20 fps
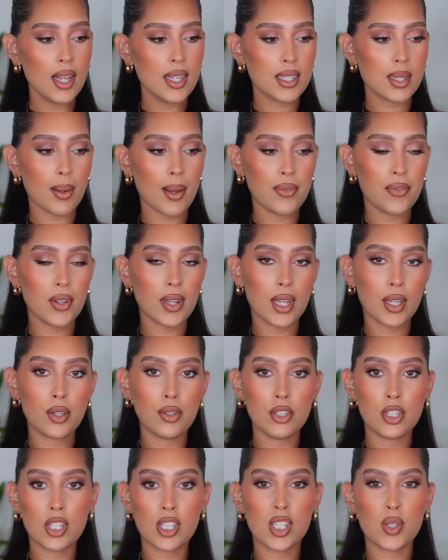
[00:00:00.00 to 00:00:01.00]
So I feel like
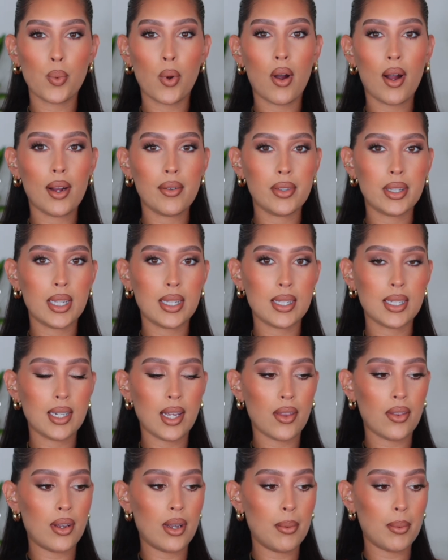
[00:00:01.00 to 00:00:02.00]
you just swirl everything
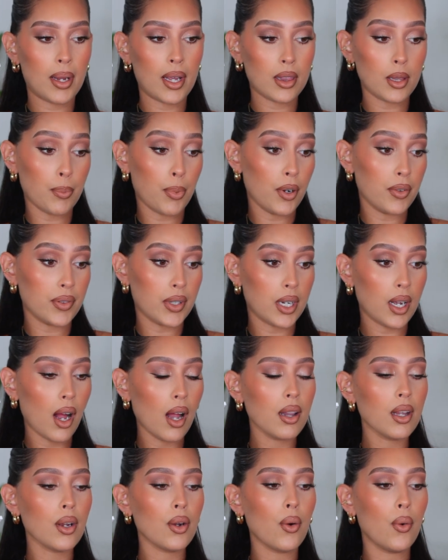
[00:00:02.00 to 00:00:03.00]
together and get the perfect
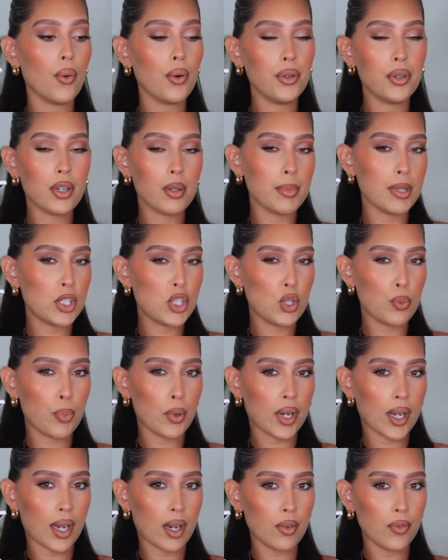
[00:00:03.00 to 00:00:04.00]
color or you can be
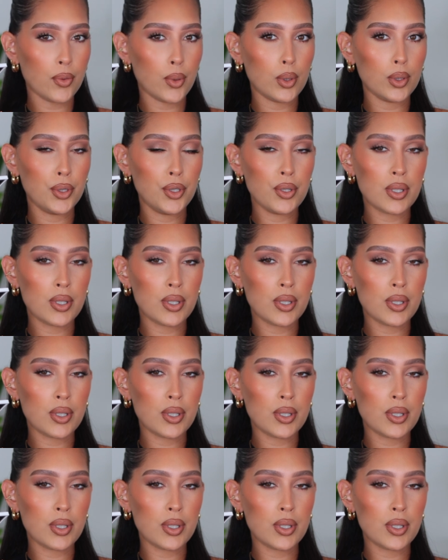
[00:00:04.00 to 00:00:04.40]
super careful,